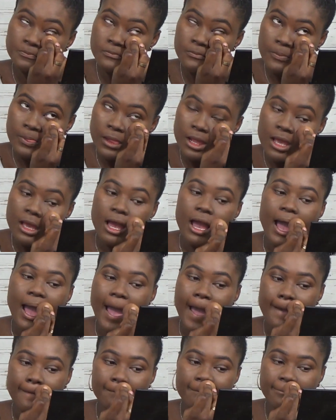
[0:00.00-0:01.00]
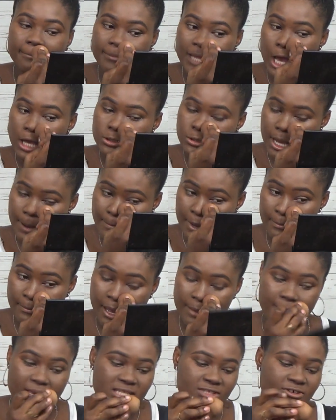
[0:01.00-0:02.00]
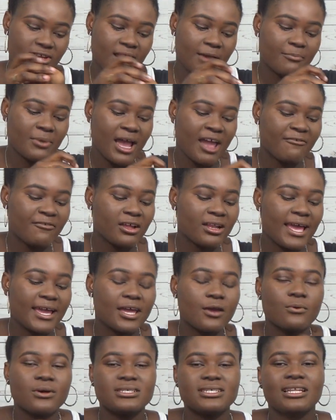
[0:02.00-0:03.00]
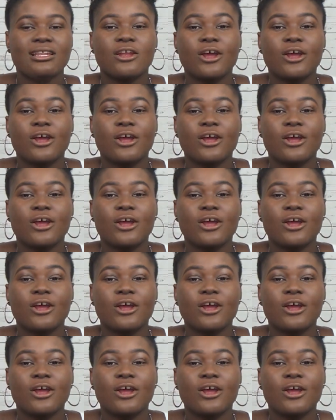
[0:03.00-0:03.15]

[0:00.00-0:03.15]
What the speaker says: That was where I met my best friend. But I felt like it was a learning